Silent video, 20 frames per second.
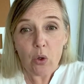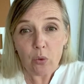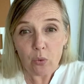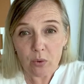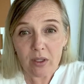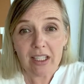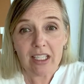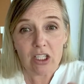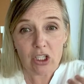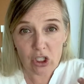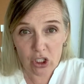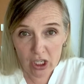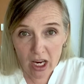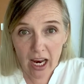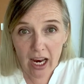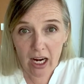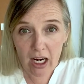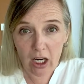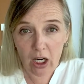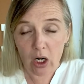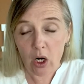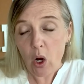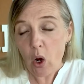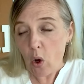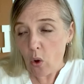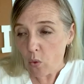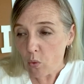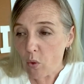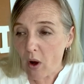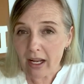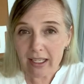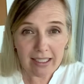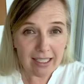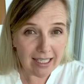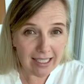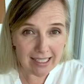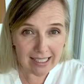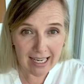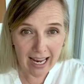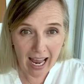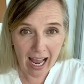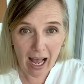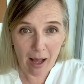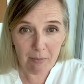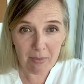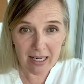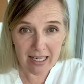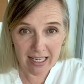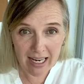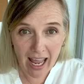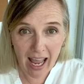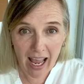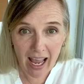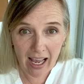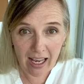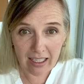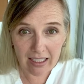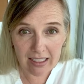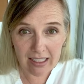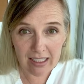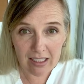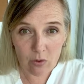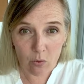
really share what needs to happen next